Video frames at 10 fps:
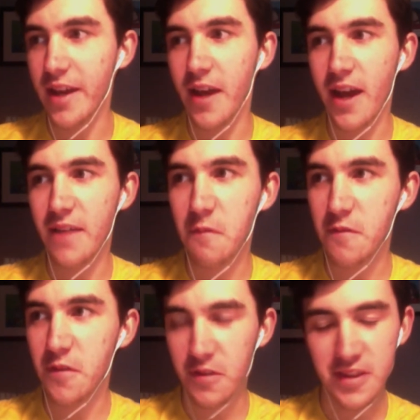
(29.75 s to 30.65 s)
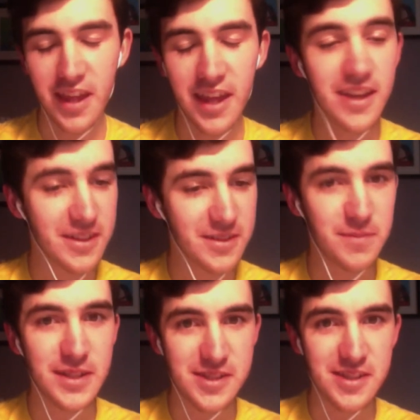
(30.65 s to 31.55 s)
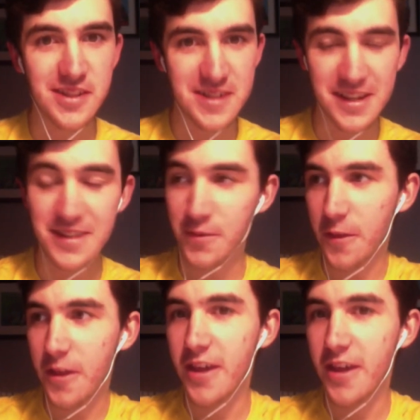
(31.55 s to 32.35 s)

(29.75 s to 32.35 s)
I, I have a feeling that, based on the title,